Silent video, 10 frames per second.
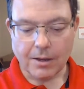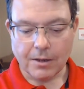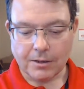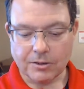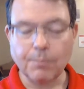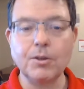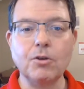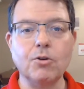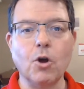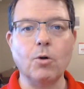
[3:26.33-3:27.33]
something
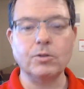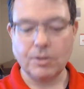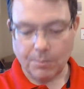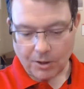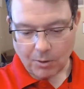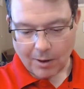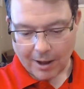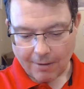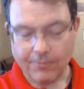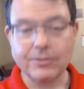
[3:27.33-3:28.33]
you know, something you
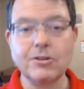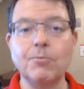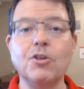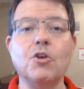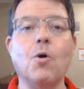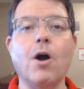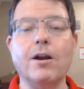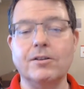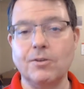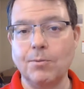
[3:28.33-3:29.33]
have, something you are,
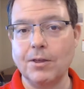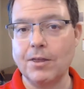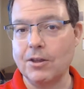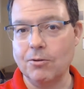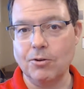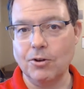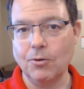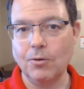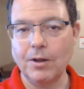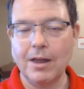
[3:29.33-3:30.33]
and something that you
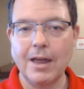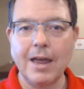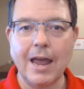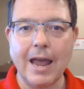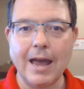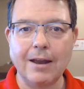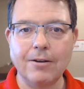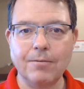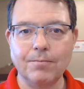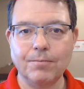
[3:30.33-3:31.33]
do.
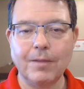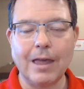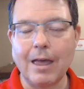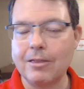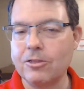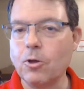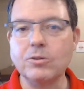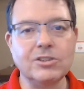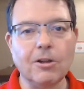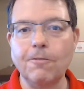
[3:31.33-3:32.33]
And
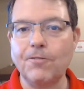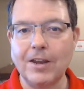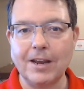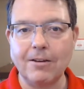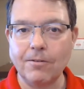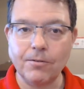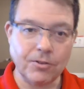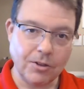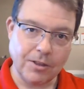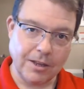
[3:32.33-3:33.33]
those still fit in
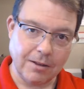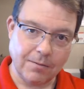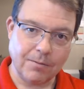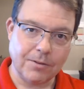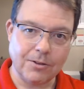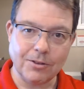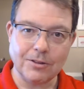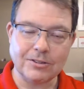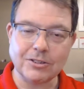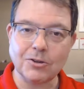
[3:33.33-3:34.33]
to
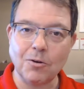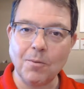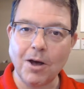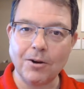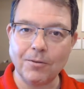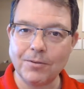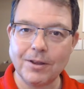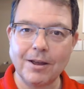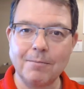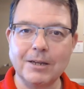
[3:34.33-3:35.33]
the Cisco model
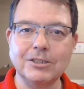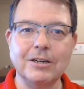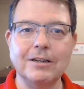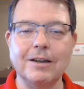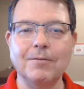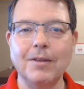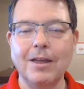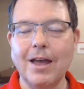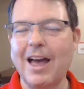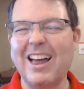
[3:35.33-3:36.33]
that I mentioned, and
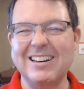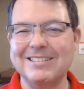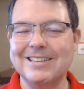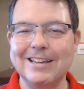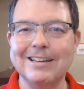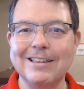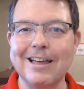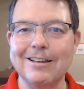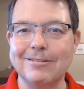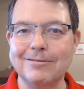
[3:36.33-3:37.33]
I just think
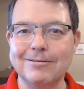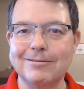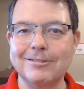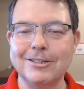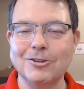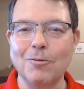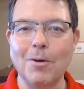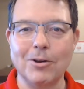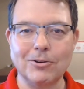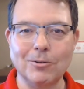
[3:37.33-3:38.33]
the Cisco
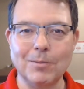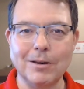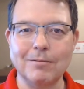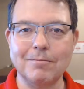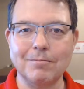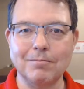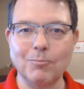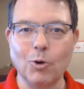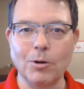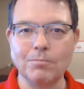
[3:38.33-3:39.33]
model a little bit
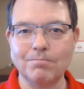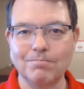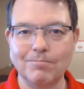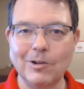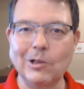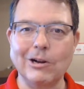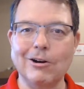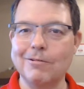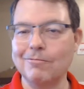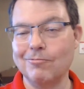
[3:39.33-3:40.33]
more
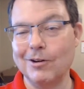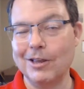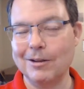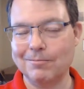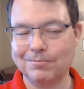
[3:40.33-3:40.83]
clear, really.